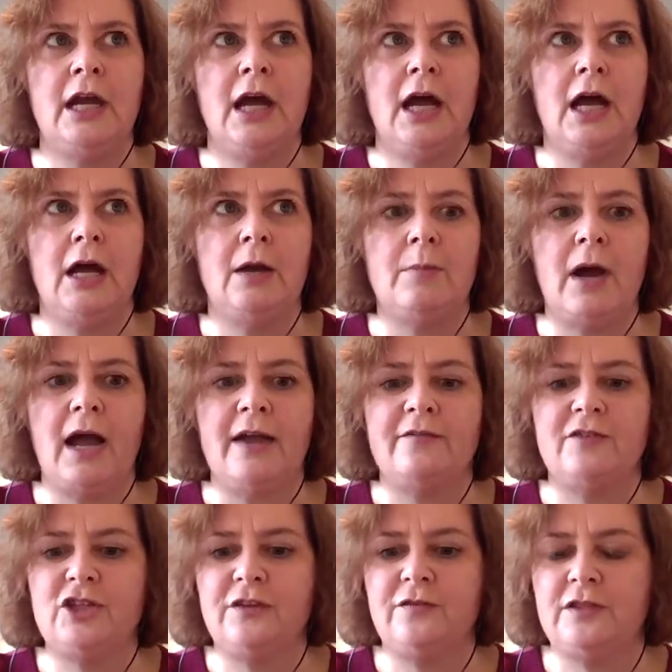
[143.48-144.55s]
I have
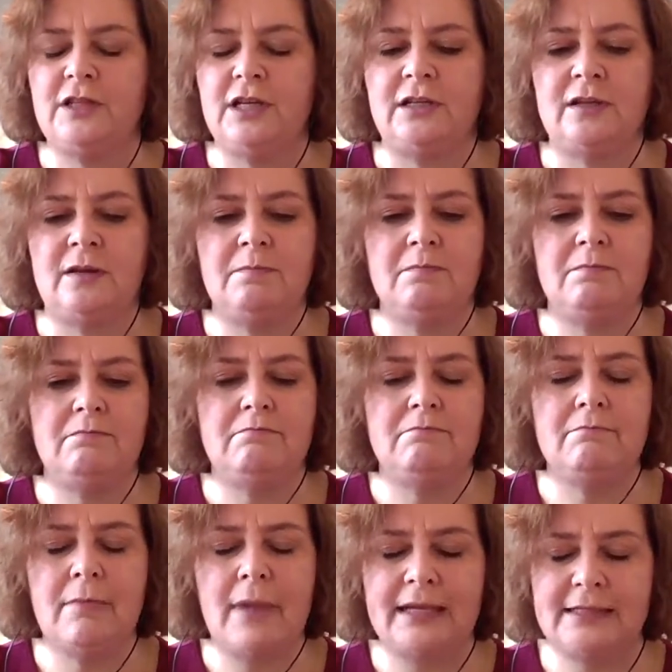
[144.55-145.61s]
shifted
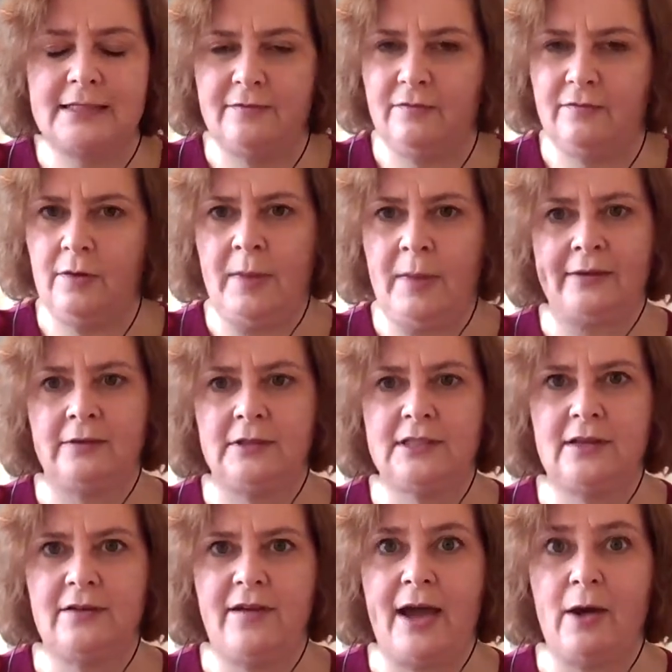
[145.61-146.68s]
massive amounts
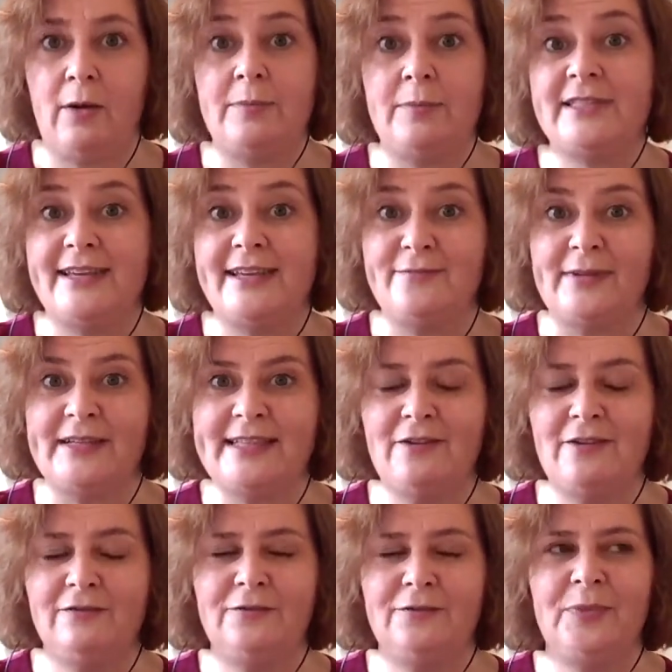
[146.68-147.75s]
of how I perceive
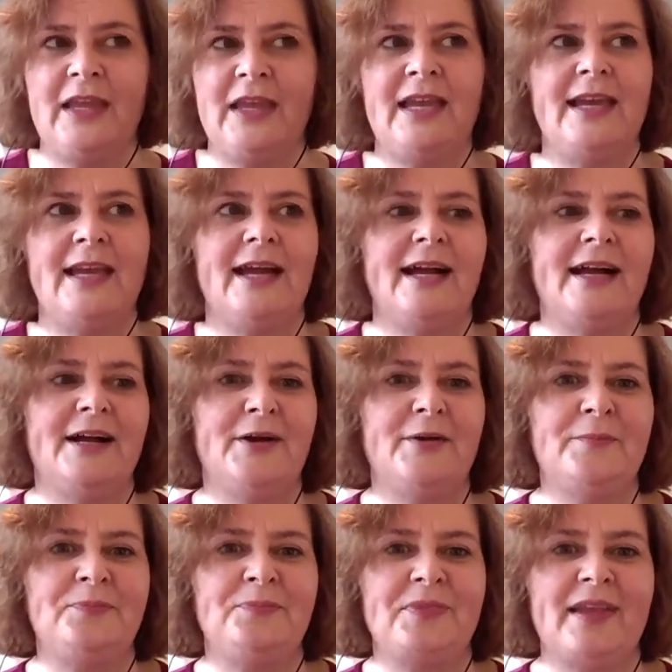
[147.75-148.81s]
myself.
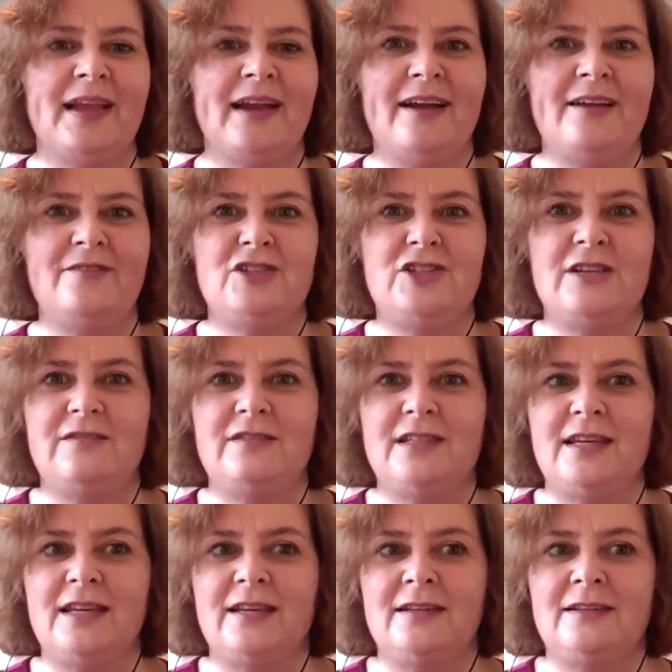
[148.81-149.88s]
I've
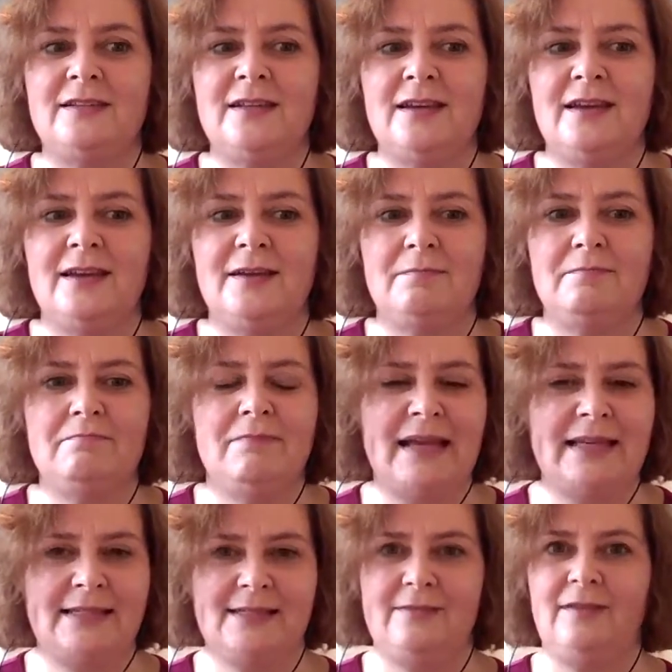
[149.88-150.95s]
shifted
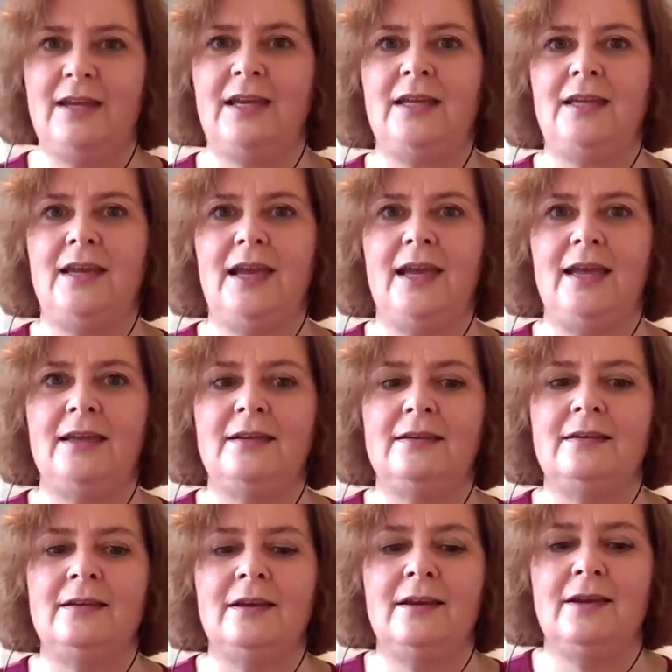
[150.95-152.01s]
massively
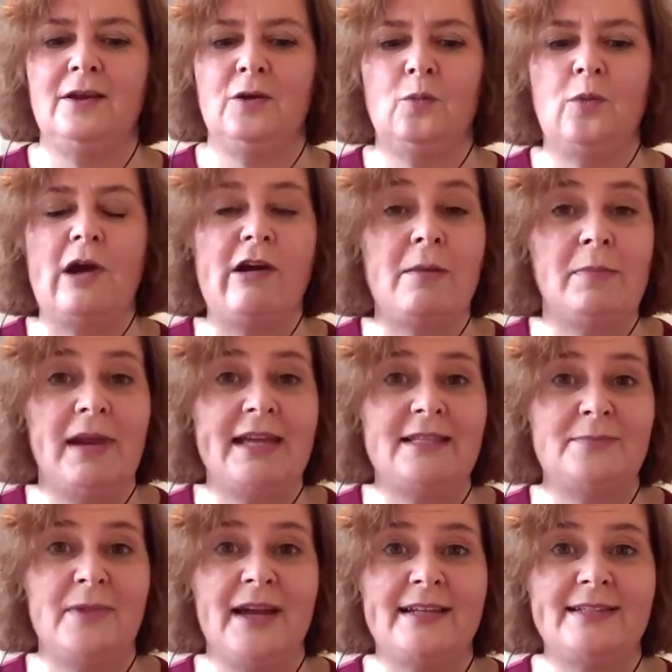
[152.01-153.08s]
in where I
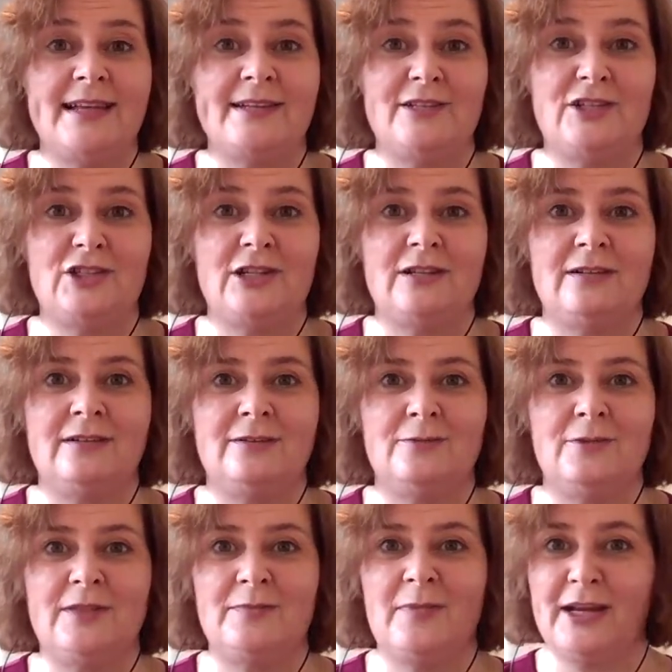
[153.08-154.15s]
place my attention
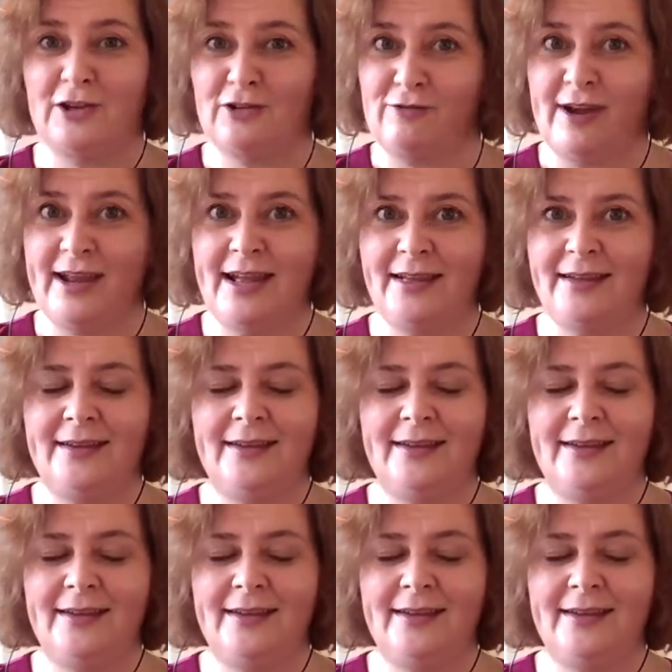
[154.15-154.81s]
with my career.